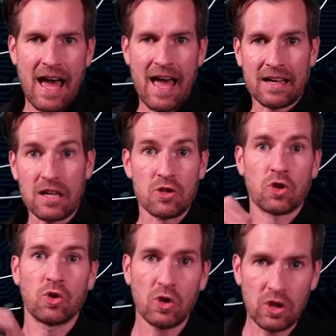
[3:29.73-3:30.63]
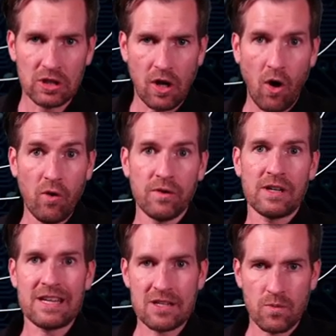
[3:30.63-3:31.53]
control over
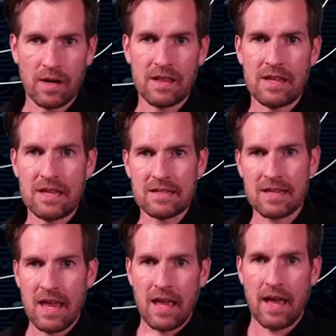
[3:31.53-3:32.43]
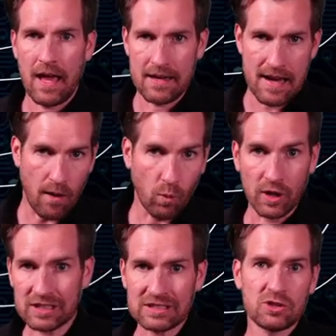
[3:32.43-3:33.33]
each one of these
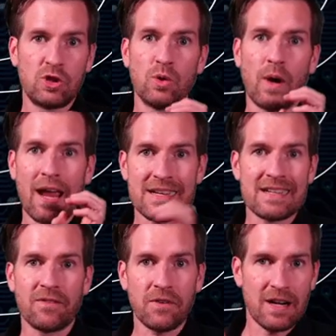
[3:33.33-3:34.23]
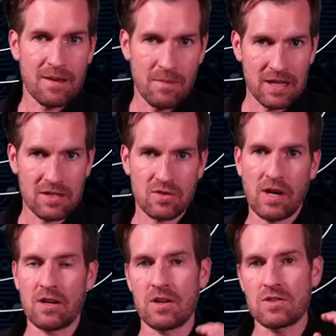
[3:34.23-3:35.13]
networks to a different
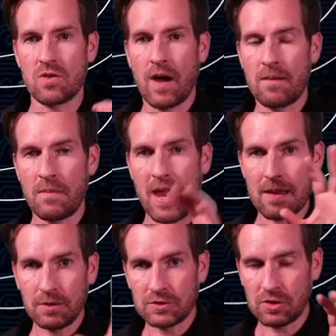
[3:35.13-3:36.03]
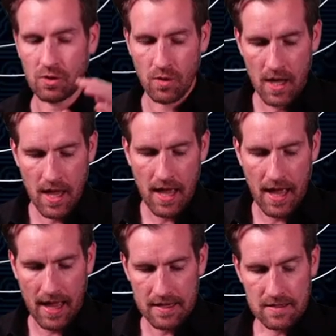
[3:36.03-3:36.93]
administrator, and so I'm able to
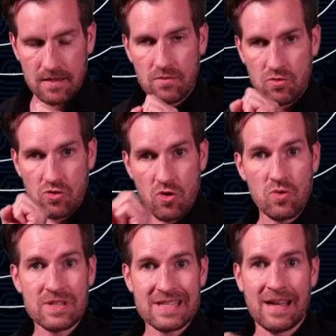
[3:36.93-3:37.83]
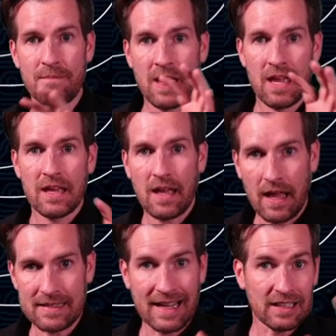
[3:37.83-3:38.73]
do some
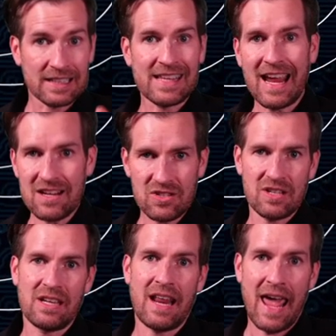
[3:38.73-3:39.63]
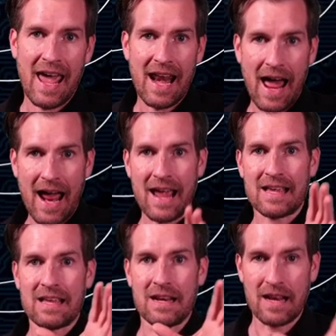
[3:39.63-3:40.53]
delegation, and I
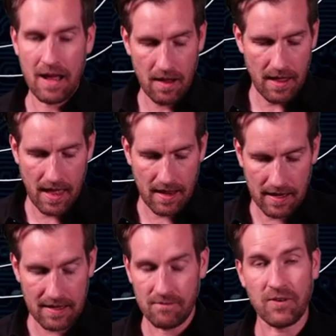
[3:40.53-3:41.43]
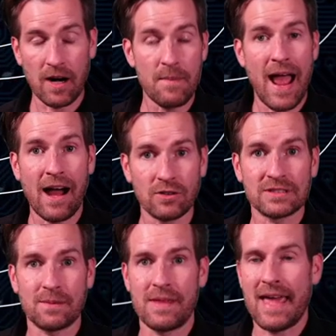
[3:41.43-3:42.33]
can farm out
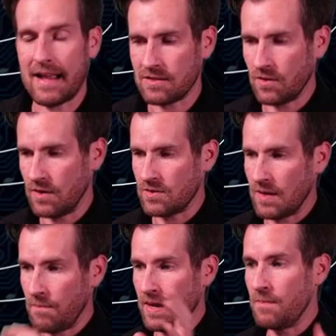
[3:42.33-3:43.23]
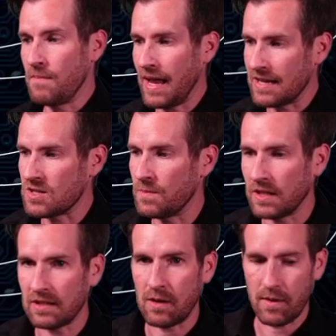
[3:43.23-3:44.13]
some of that. So there's a bit of
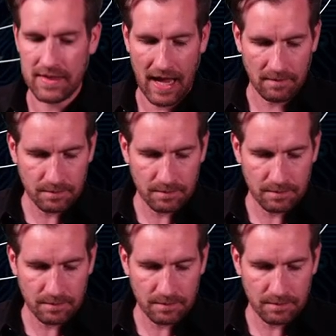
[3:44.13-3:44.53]
manageability with that.